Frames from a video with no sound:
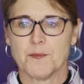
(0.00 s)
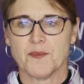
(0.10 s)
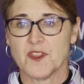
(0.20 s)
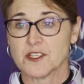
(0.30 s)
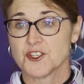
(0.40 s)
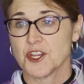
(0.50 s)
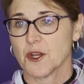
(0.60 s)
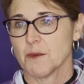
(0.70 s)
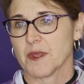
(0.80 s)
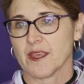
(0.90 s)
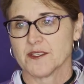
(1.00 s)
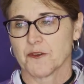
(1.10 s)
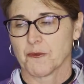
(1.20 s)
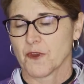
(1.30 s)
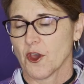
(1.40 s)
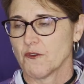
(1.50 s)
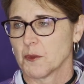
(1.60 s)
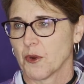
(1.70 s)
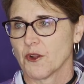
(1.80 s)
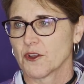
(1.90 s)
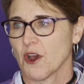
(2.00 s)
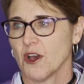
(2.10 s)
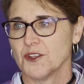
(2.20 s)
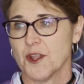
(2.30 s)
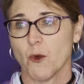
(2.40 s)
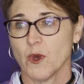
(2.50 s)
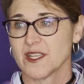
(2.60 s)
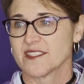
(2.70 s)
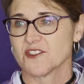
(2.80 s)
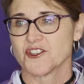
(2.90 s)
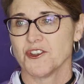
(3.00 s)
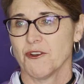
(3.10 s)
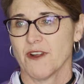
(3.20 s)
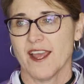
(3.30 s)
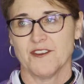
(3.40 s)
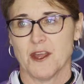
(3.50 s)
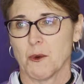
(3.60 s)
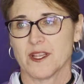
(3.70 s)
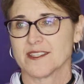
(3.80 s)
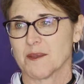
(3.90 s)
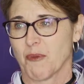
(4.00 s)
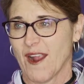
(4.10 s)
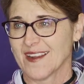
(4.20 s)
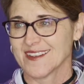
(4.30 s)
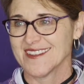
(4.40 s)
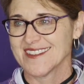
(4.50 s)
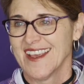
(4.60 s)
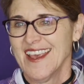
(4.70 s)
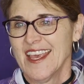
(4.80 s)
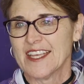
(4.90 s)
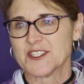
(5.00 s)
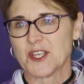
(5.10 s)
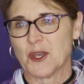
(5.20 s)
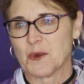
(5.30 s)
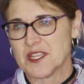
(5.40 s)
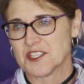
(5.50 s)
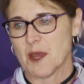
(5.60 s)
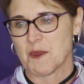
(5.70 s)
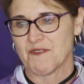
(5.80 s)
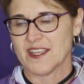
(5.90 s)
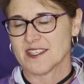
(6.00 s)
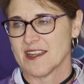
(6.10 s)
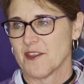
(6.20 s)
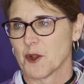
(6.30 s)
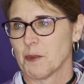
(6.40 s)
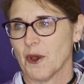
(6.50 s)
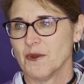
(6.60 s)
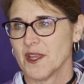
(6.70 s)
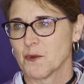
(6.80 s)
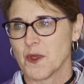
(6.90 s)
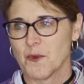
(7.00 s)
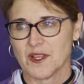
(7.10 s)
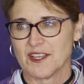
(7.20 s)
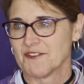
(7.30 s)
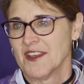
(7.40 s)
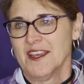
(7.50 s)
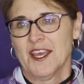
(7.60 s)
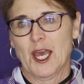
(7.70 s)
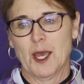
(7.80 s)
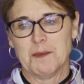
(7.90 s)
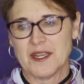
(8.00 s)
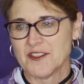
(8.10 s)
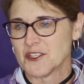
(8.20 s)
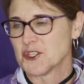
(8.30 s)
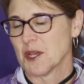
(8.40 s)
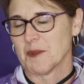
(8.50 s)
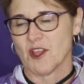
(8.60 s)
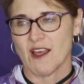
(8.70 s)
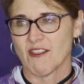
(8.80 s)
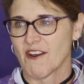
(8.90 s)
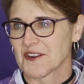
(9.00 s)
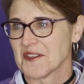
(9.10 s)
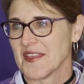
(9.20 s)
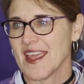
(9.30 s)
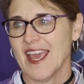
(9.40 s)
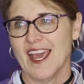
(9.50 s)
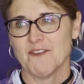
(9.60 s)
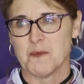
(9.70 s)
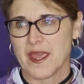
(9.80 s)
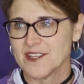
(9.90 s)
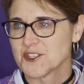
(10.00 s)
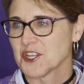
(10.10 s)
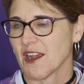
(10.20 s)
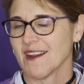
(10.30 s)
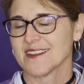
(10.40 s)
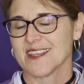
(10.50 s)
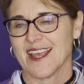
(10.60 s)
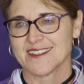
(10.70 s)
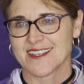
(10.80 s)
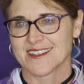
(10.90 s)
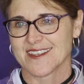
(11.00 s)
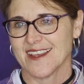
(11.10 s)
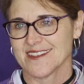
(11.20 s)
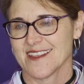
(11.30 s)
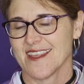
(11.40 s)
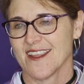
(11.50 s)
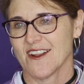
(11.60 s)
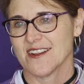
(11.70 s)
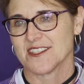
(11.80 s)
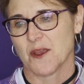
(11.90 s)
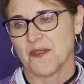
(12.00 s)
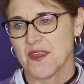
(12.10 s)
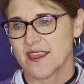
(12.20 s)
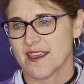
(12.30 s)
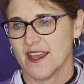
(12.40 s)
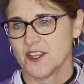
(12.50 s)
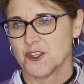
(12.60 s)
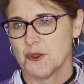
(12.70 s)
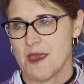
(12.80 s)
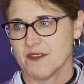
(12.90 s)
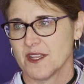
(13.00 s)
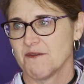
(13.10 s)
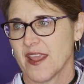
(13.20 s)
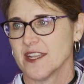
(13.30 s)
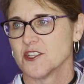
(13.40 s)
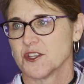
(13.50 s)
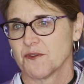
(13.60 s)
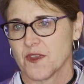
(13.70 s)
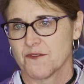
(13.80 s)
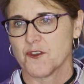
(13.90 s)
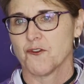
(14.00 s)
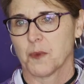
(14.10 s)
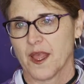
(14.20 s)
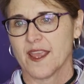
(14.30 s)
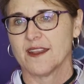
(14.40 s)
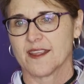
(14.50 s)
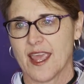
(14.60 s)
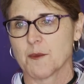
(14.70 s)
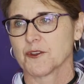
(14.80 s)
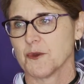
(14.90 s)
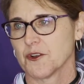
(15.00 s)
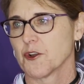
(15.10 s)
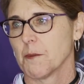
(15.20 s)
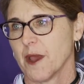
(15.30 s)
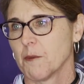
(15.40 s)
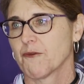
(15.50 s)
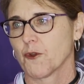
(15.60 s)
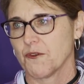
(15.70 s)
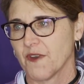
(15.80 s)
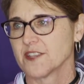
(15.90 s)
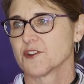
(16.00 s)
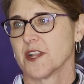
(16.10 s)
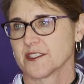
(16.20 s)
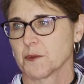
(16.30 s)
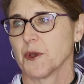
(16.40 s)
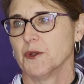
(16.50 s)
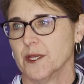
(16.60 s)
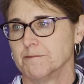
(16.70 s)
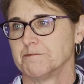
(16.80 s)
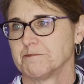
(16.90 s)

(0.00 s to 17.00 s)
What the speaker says: This year, because of COVID protocol, no one gets a shoot around, no one gets a practice. And so each time we face another opponent, we will have been in the gym a lot longer than they have, made shots, had success in there. And so I think you do have an advantage if you've played a game or two under your belt before you face your next opponent.